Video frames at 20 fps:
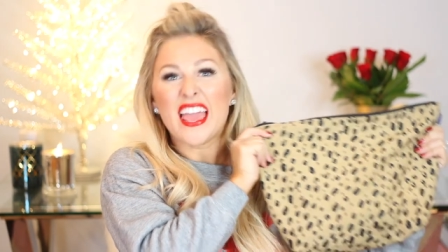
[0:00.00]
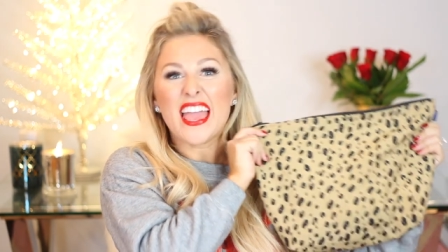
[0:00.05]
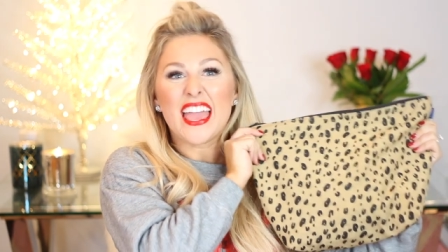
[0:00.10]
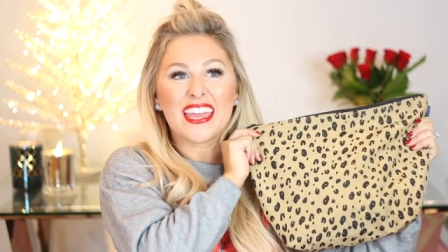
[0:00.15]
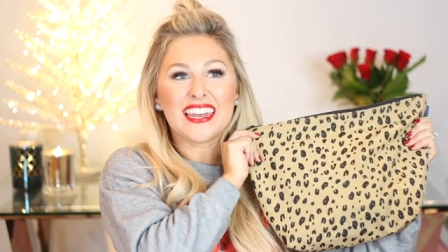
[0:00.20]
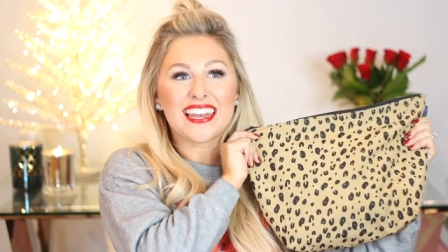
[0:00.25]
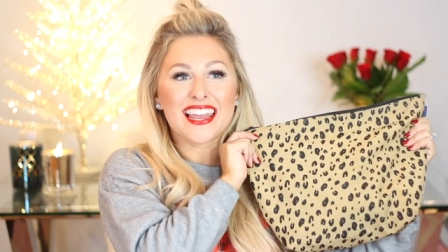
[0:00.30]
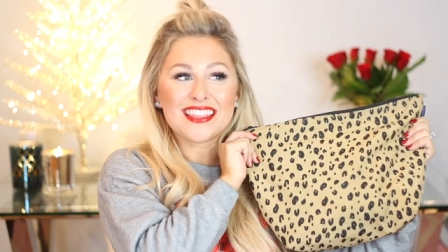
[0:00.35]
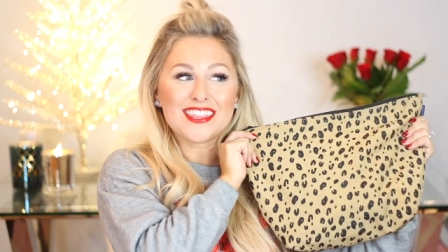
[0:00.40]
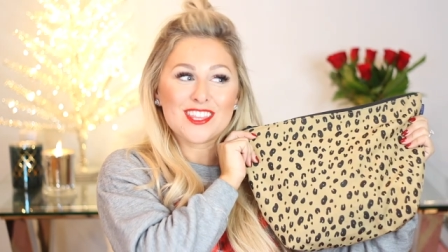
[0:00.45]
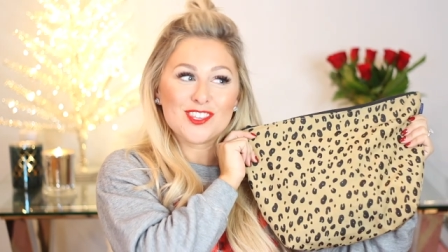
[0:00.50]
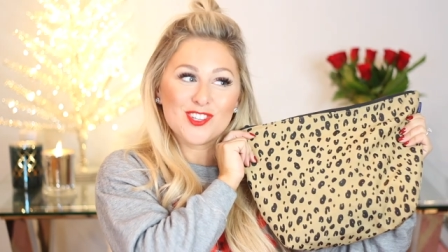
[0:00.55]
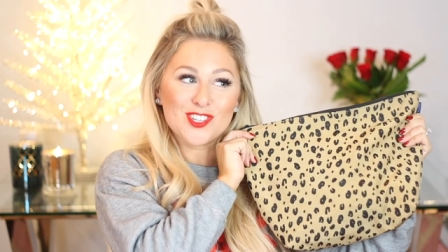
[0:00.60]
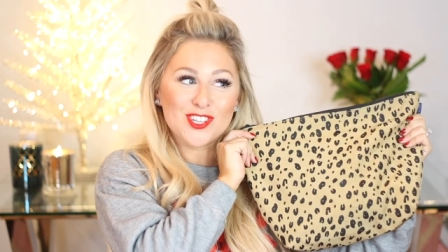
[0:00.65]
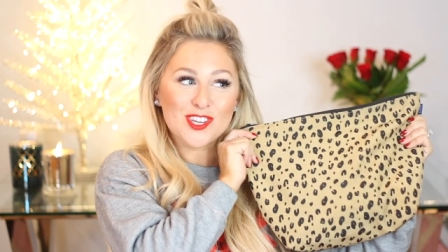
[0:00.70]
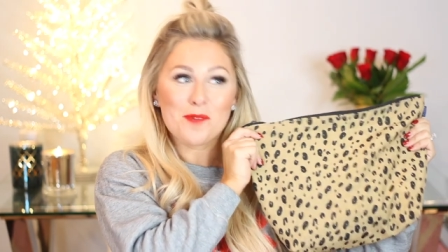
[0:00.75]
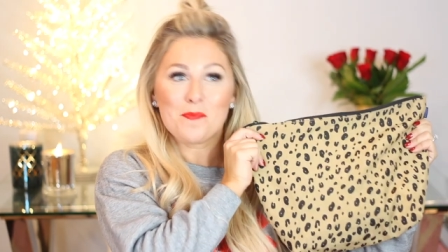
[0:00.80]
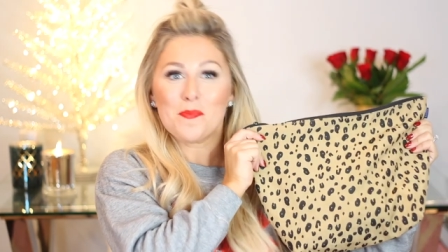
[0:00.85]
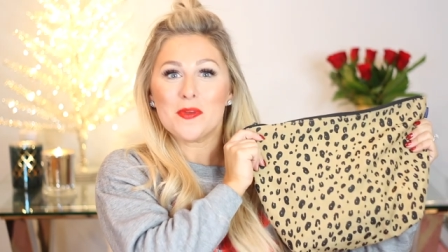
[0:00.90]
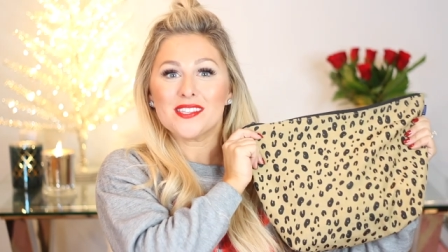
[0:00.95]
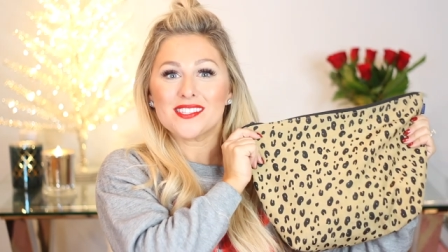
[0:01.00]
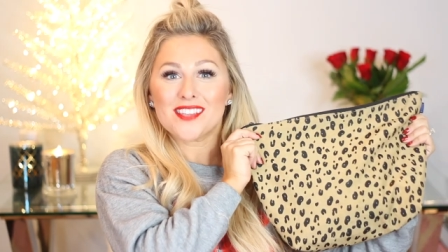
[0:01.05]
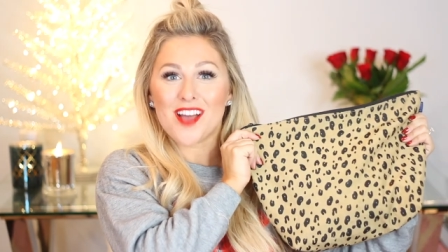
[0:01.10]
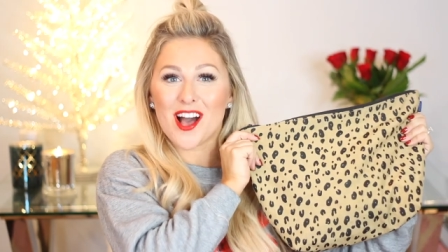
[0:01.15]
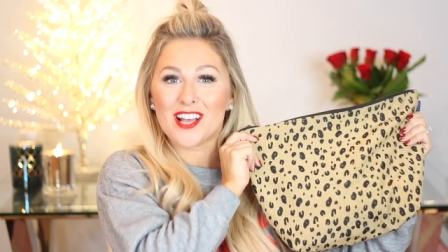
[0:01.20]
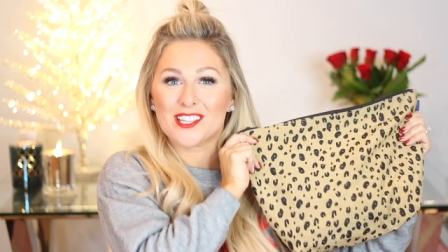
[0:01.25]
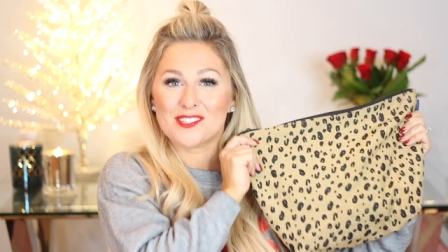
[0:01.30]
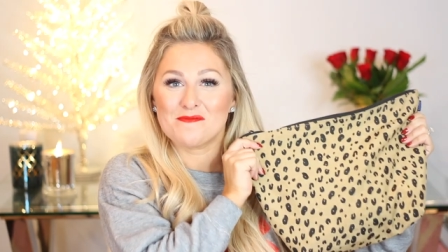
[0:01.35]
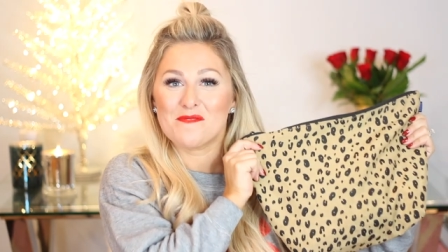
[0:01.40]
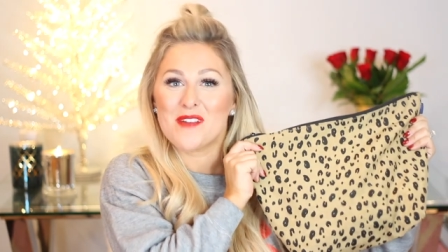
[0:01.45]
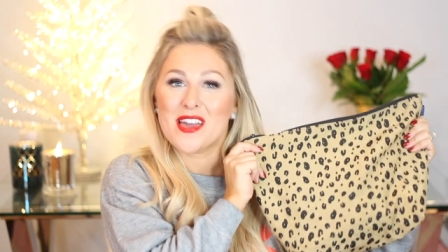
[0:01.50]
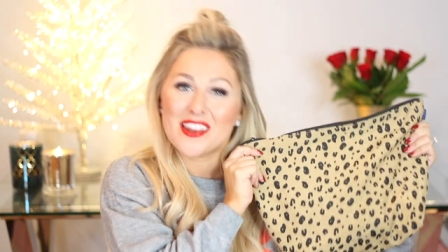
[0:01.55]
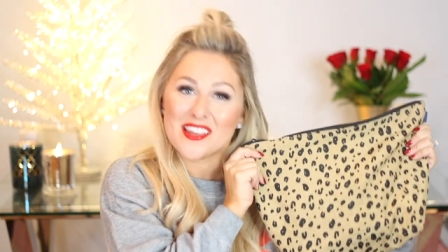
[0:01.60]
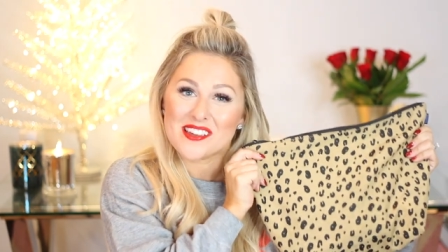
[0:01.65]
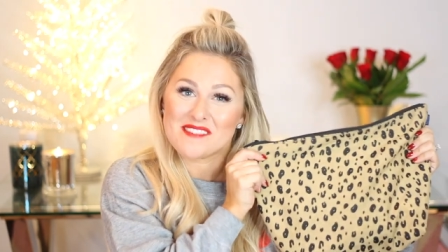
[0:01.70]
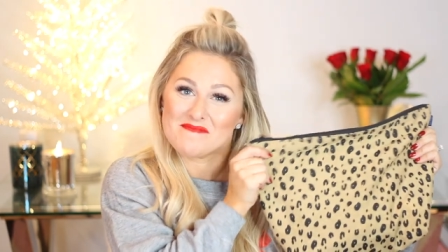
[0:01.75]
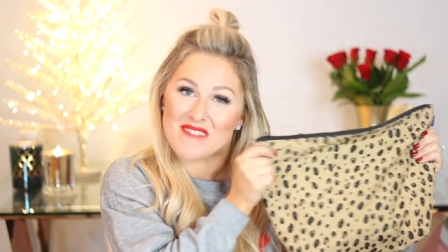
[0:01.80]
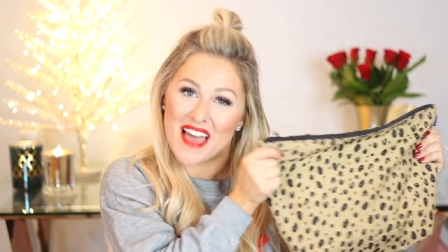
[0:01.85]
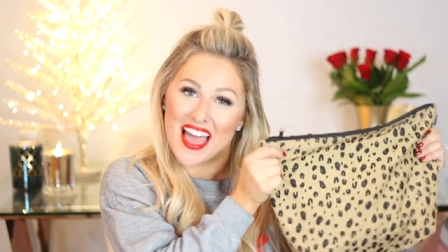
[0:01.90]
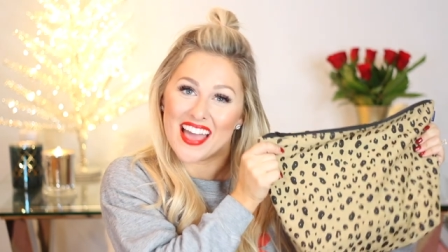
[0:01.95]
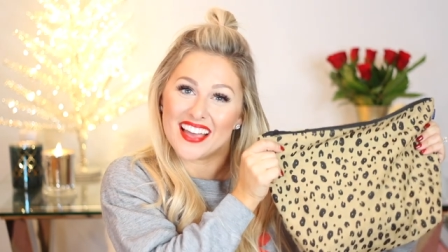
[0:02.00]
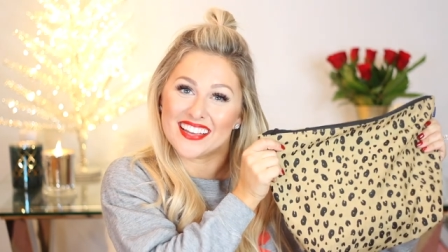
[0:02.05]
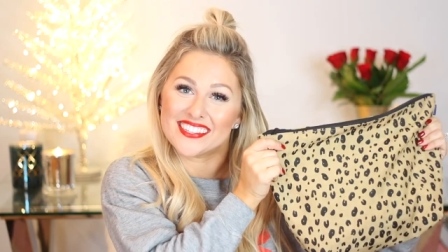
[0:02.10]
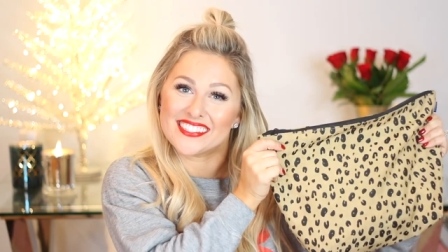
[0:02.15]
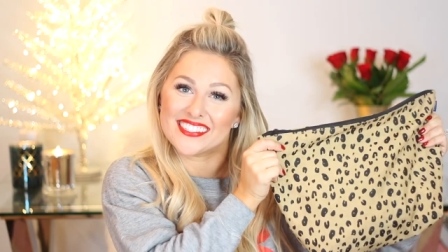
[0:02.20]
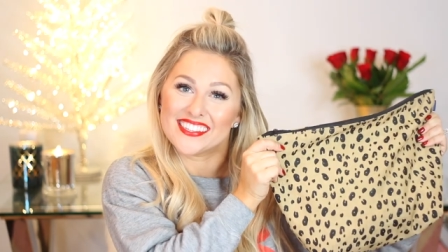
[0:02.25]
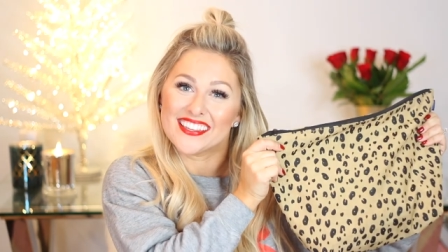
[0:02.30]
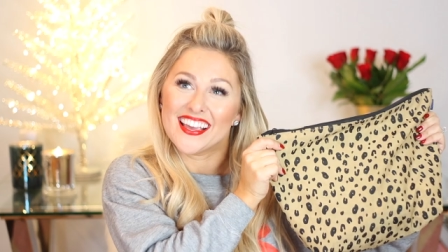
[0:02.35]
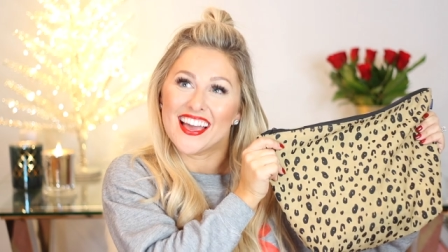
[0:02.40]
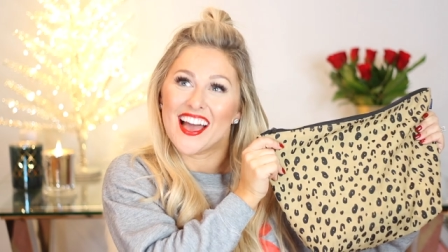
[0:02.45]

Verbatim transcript: in like the cheapest cosmetic bags